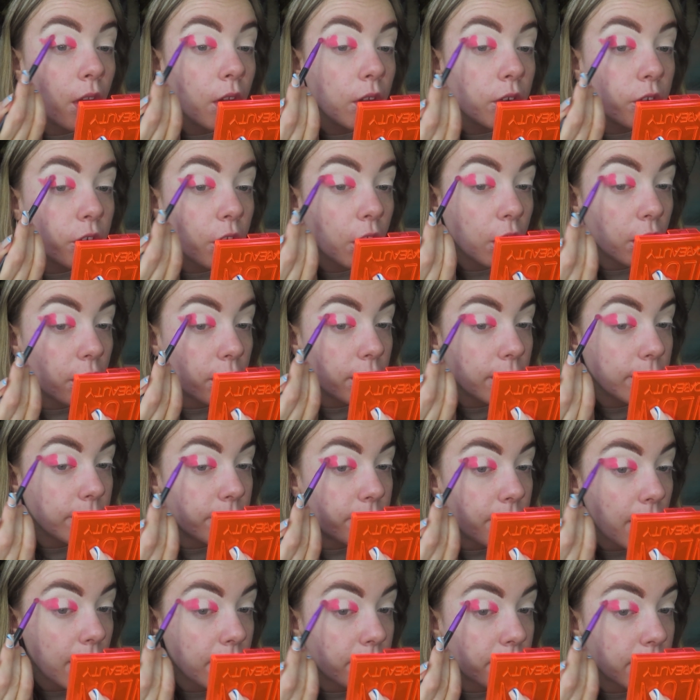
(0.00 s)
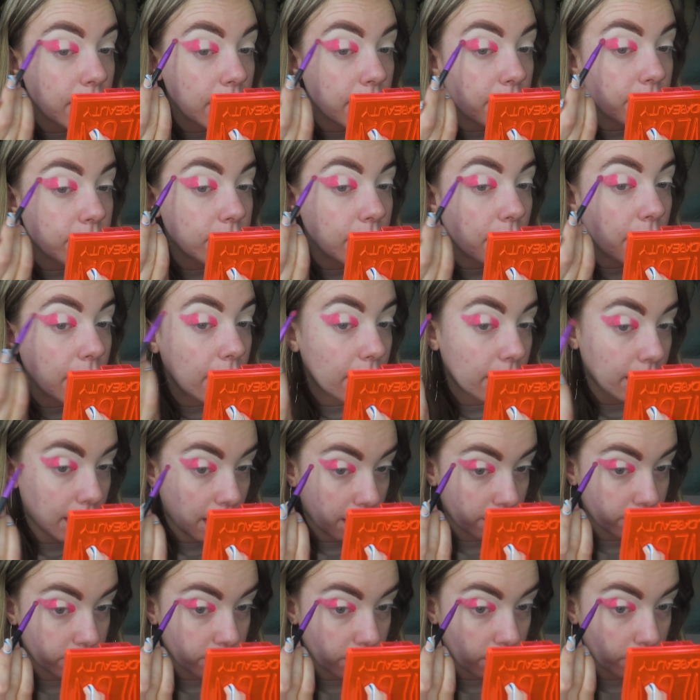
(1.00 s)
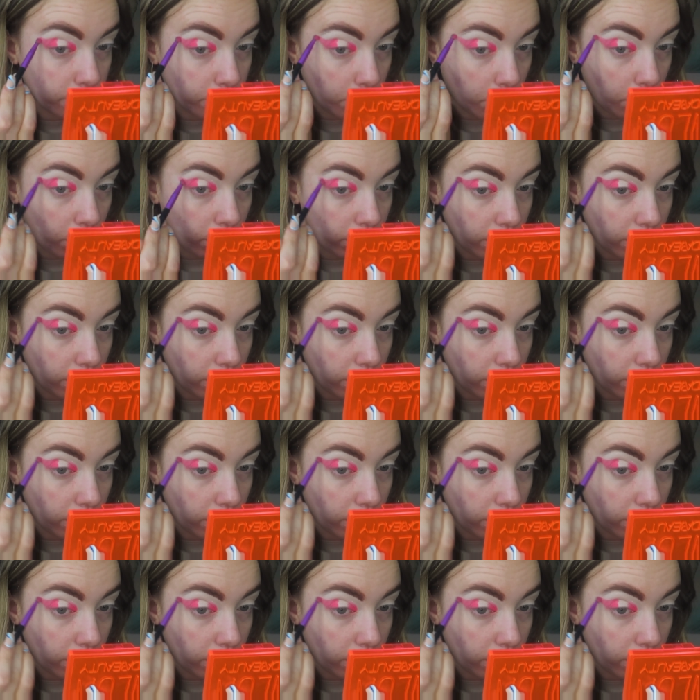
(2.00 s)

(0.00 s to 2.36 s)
turned very easily at Casa Amor.